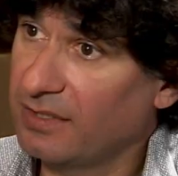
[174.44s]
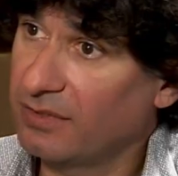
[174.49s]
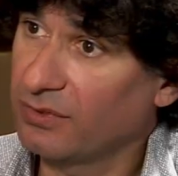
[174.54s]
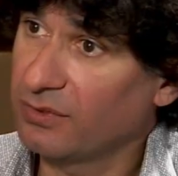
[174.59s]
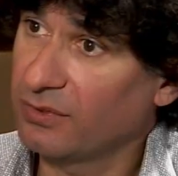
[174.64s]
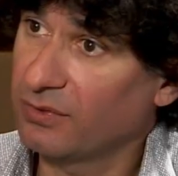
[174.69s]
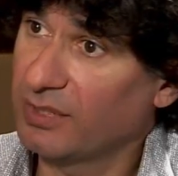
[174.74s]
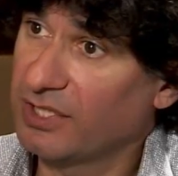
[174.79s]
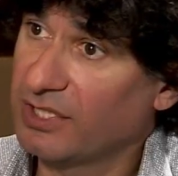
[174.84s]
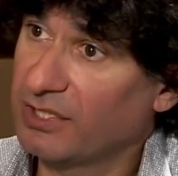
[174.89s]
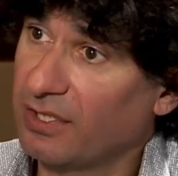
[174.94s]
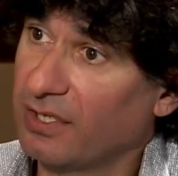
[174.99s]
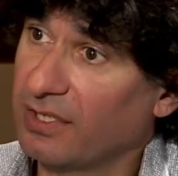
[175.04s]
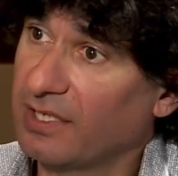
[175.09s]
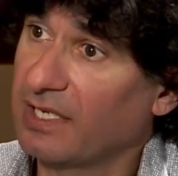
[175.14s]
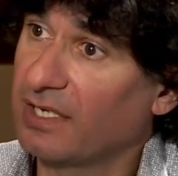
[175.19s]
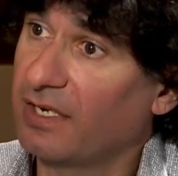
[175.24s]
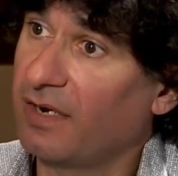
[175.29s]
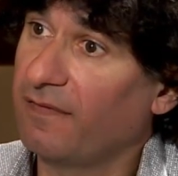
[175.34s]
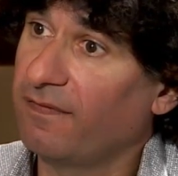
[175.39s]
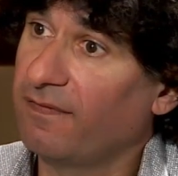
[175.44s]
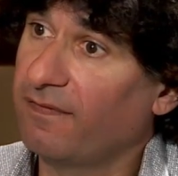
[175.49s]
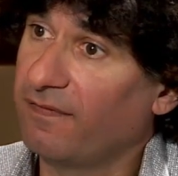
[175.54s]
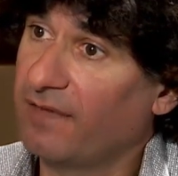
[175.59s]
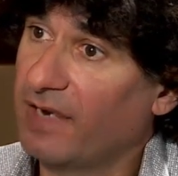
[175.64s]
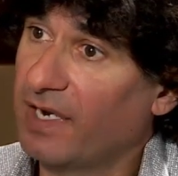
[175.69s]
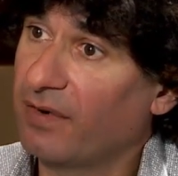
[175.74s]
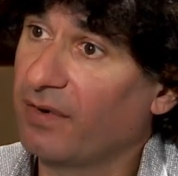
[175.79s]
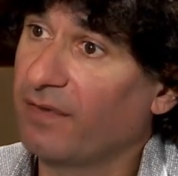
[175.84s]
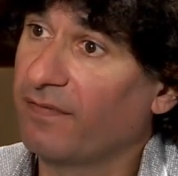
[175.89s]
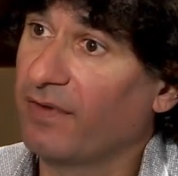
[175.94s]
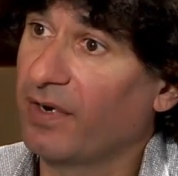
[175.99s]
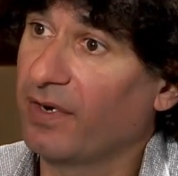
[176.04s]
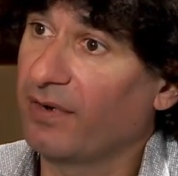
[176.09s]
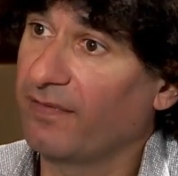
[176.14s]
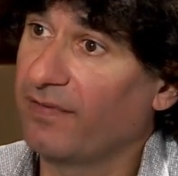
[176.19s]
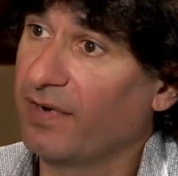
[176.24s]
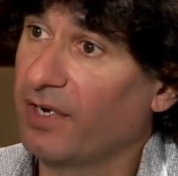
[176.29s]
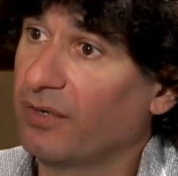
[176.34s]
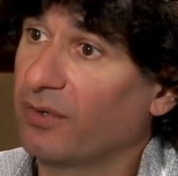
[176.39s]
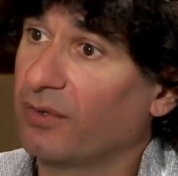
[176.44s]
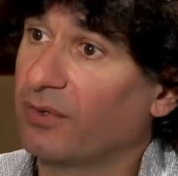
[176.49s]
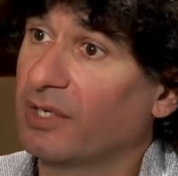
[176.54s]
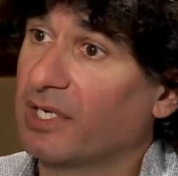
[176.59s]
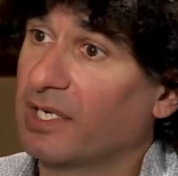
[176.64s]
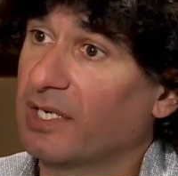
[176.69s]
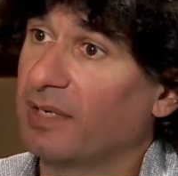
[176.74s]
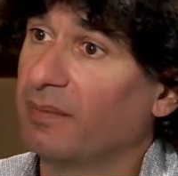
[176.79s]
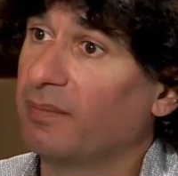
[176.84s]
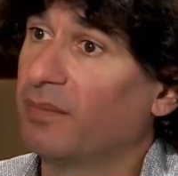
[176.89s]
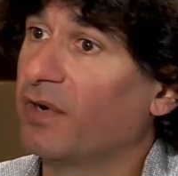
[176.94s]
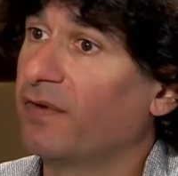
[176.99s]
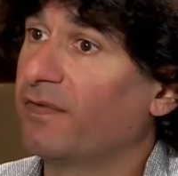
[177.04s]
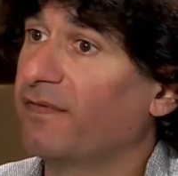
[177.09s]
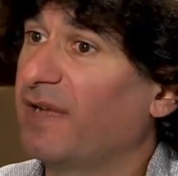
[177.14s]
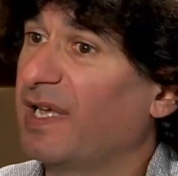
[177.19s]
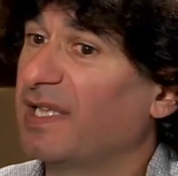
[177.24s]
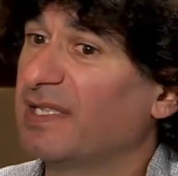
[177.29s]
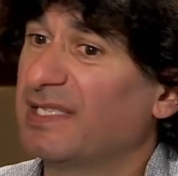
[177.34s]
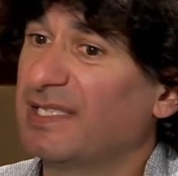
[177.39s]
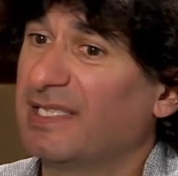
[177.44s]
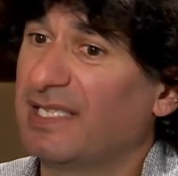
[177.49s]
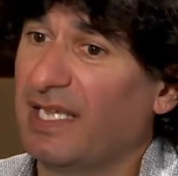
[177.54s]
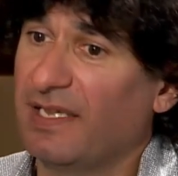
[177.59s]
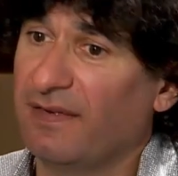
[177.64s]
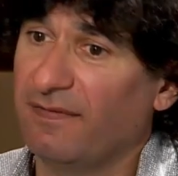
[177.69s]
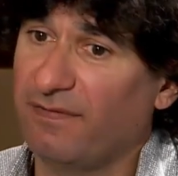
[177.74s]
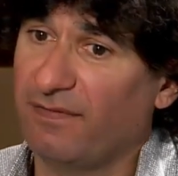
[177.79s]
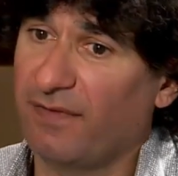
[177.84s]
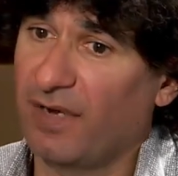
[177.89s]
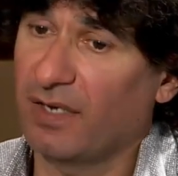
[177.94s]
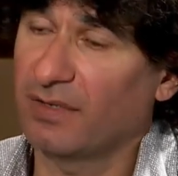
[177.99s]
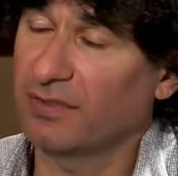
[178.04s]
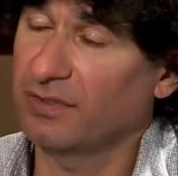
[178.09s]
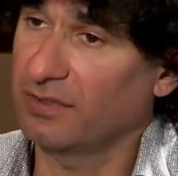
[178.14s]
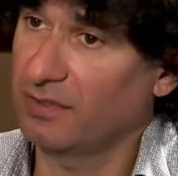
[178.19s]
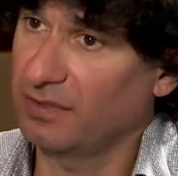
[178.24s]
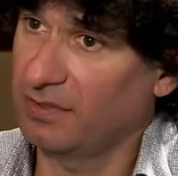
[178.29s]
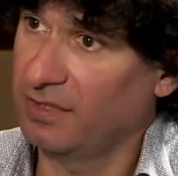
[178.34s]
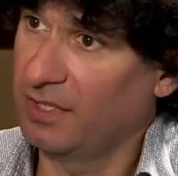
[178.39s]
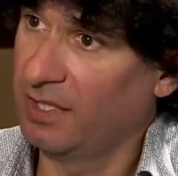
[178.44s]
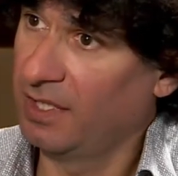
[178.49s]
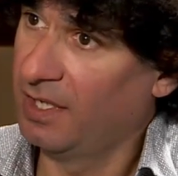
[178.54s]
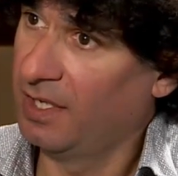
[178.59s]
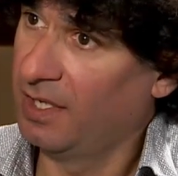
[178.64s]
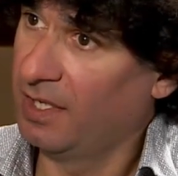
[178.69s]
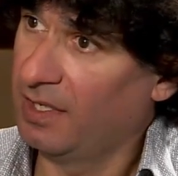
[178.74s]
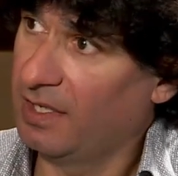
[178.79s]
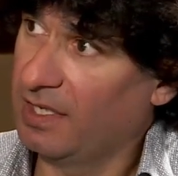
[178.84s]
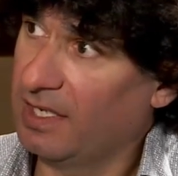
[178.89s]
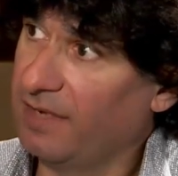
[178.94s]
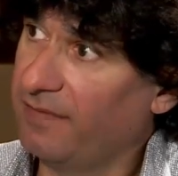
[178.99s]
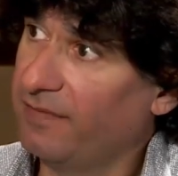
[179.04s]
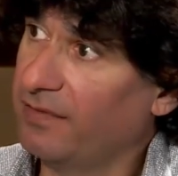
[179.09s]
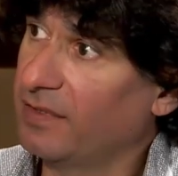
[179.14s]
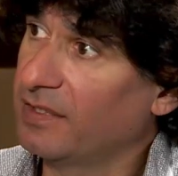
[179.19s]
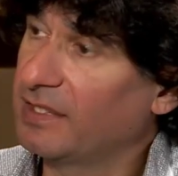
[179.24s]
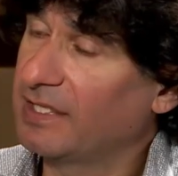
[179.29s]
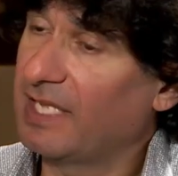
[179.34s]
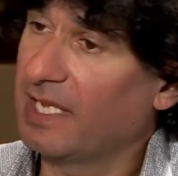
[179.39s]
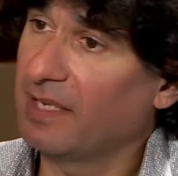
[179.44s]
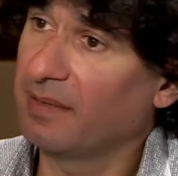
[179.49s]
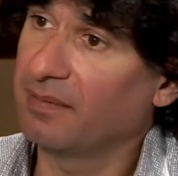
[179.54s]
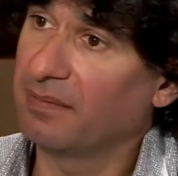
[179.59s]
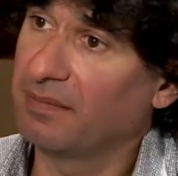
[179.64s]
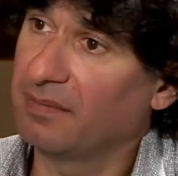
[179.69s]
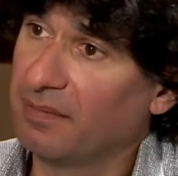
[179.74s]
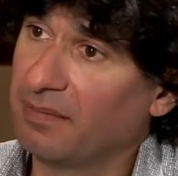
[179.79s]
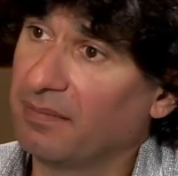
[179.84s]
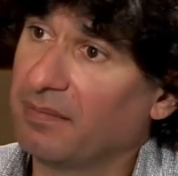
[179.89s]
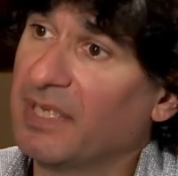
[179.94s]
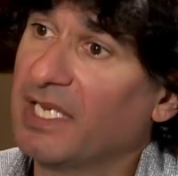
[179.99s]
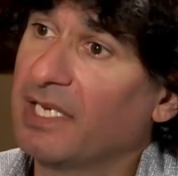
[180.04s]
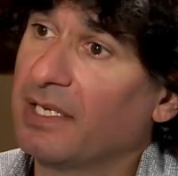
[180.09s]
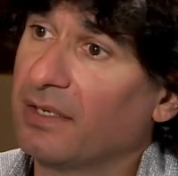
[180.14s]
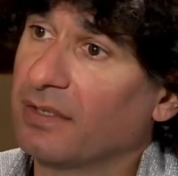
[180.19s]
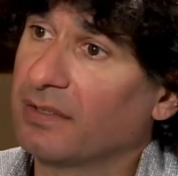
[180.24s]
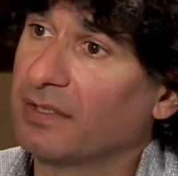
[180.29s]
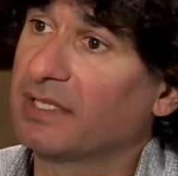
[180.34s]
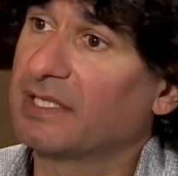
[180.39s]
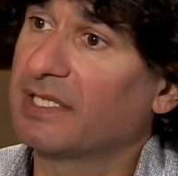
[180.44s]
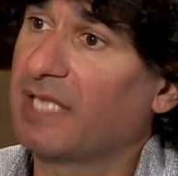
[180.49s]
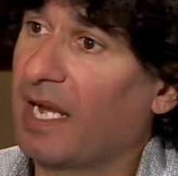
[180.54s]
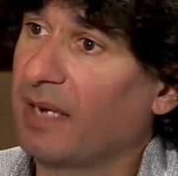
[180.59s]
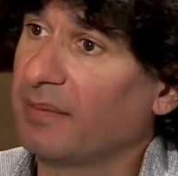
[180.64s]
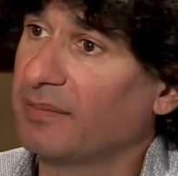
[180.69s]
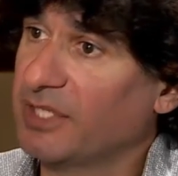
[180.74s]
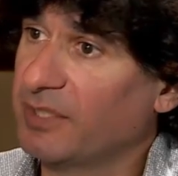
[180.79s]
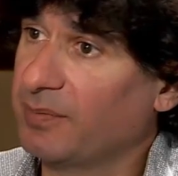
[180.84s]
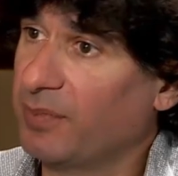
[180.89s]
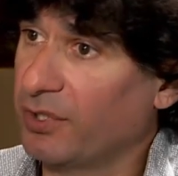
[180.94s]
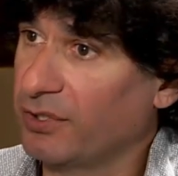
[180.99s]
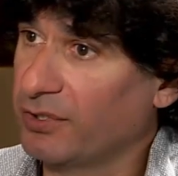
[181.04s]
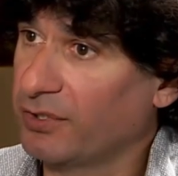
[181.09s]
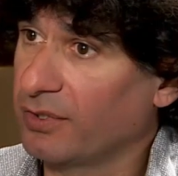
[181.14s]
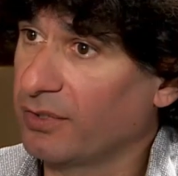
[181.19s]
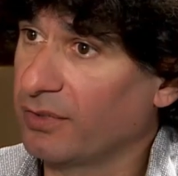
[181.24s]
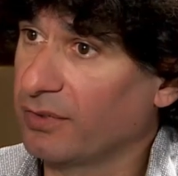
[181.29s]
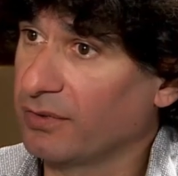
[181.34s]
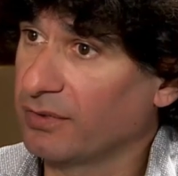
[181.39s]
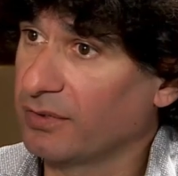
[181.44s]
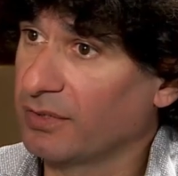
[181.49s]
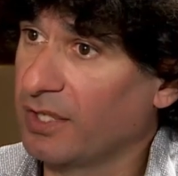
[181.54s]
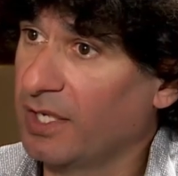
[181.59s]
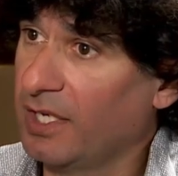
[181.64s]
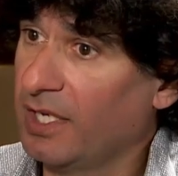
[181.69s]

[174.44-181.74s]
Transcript: to switch on and off very, very, very quickly, more than 10,000, even 10 million times per second.